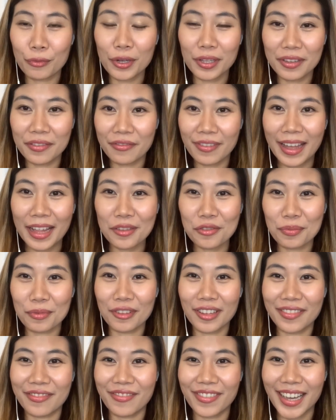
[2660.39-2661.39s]
really
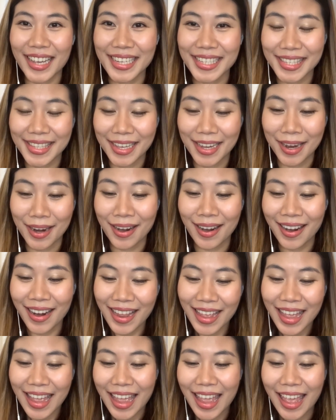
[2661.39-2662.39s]
valuable advice there.
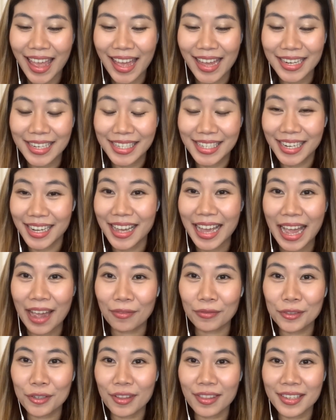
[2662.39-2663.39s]
And
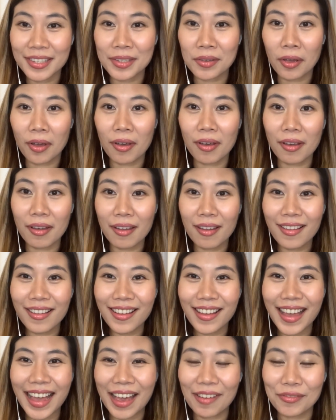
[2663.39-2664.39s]
after this call,
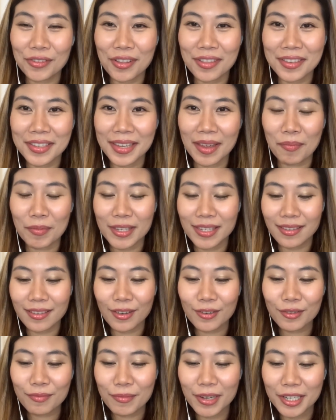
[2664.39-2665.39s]
after this
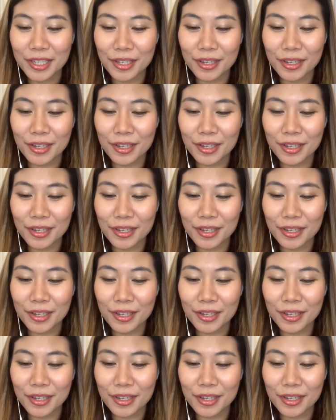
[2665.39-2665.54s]
episode, make